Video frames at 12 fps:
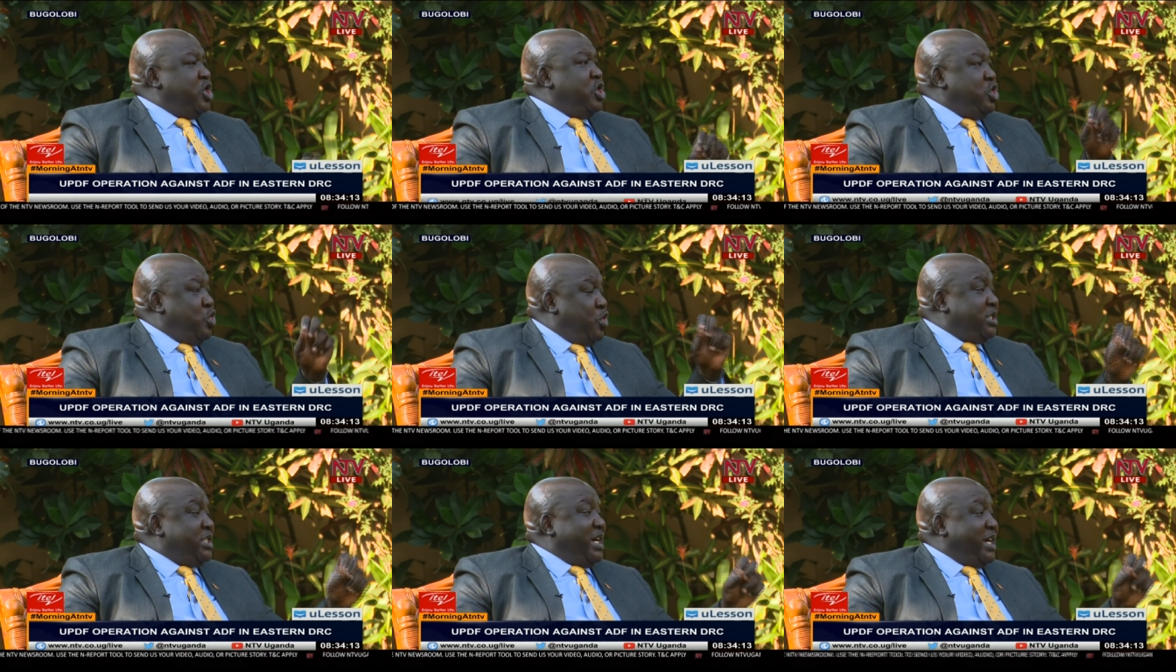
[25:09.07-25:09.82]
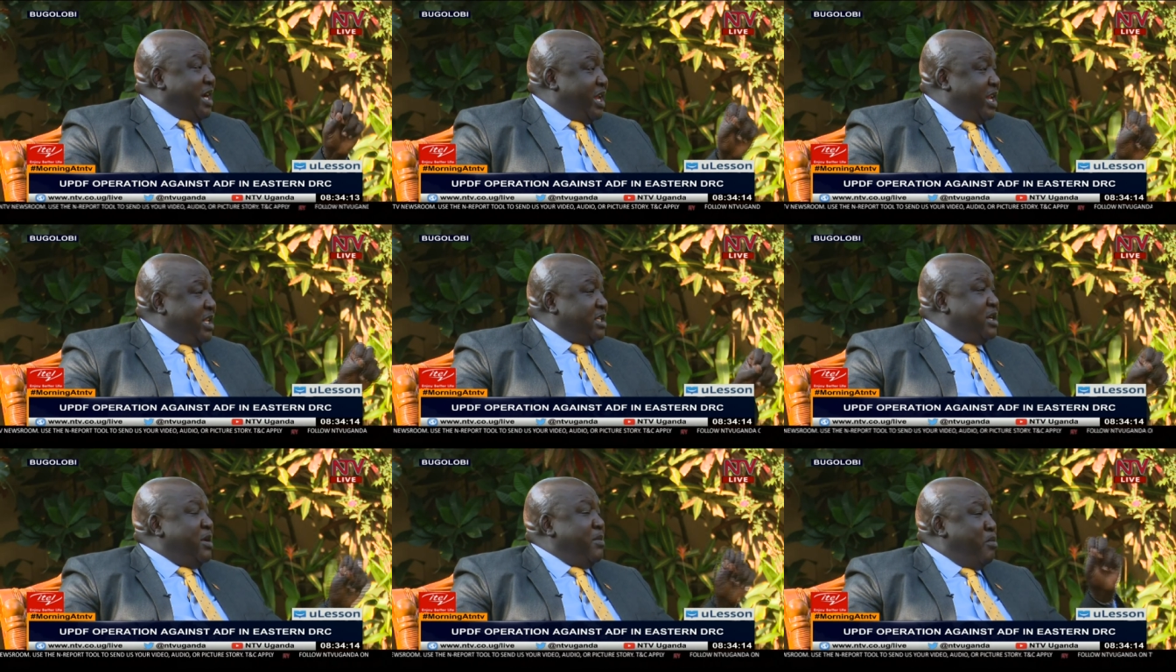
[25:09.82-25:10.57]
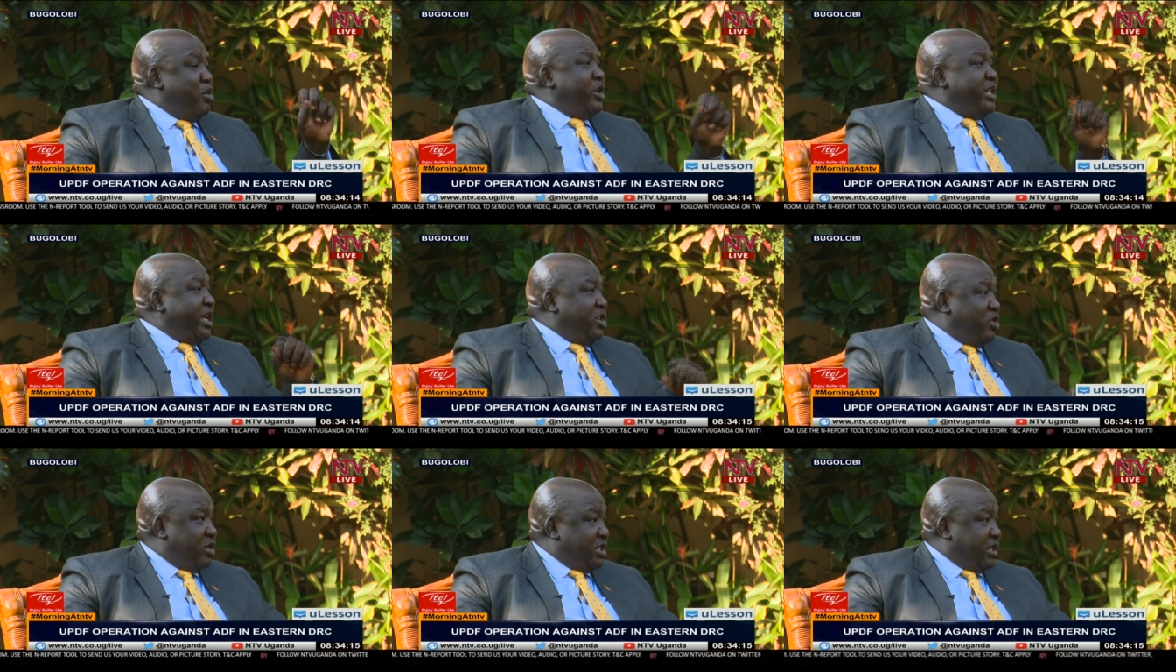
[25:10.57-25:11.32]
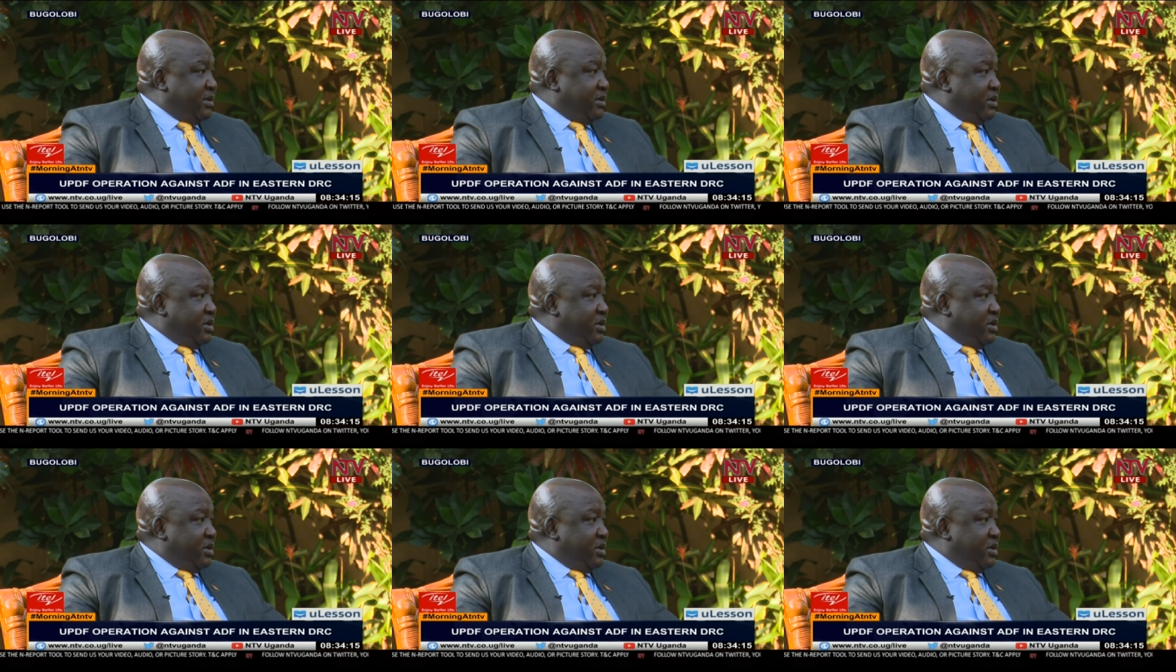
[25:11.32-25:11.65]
use the current modern technology